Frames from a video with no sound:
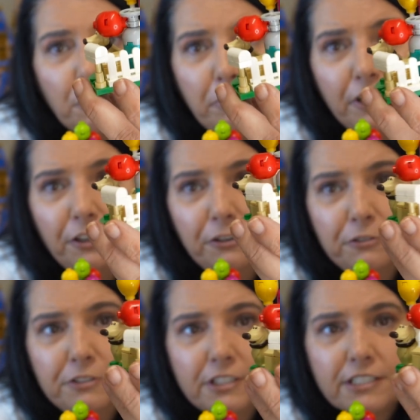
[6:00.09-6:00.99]

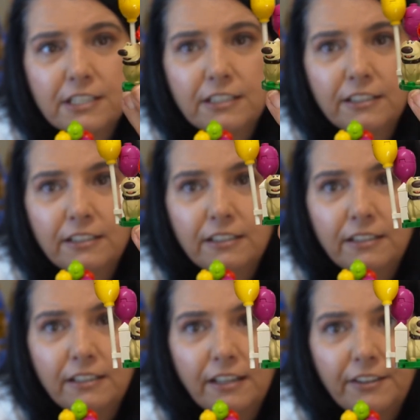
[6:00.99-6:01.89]
balloons,
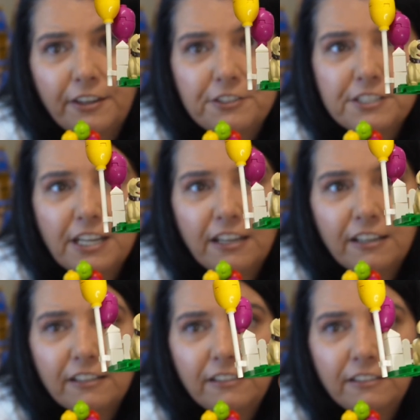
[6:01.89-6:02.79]
there's
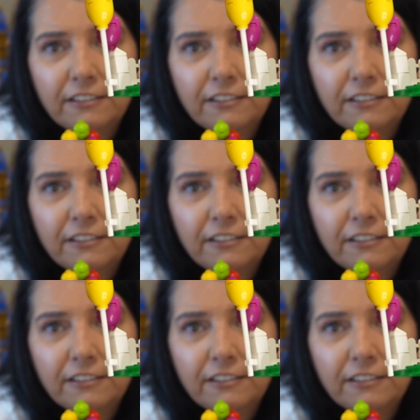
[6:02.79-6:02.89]
Doug,